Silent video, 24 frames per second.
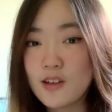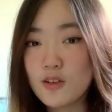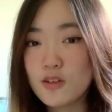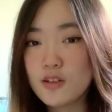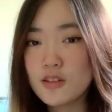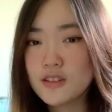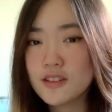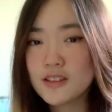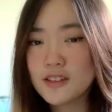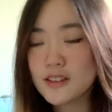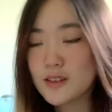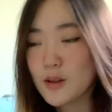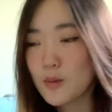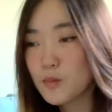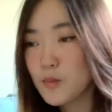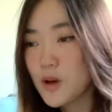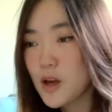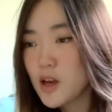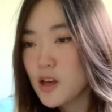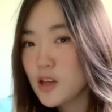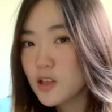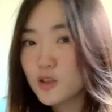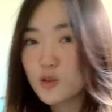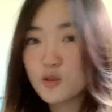or just some
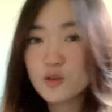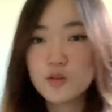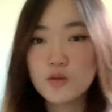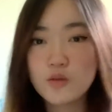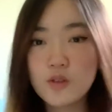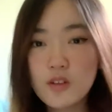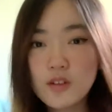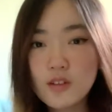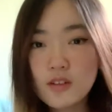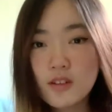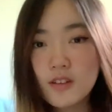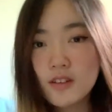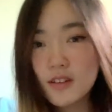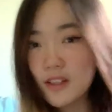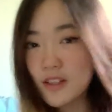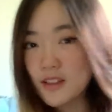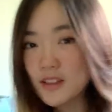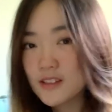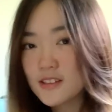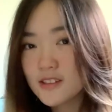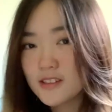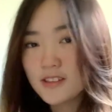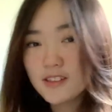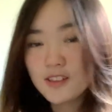useful
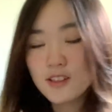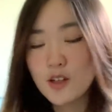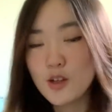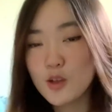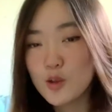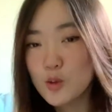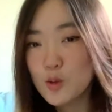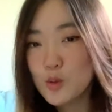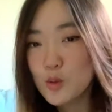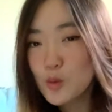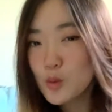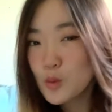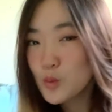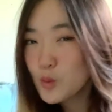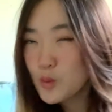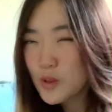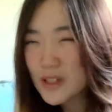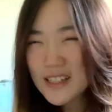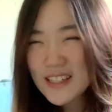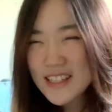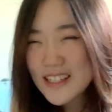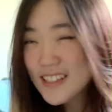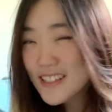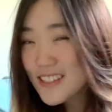things to know,
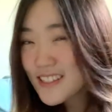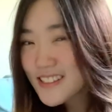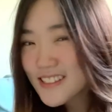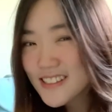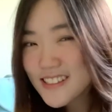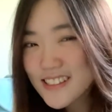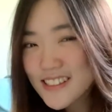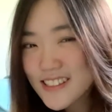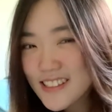I guess.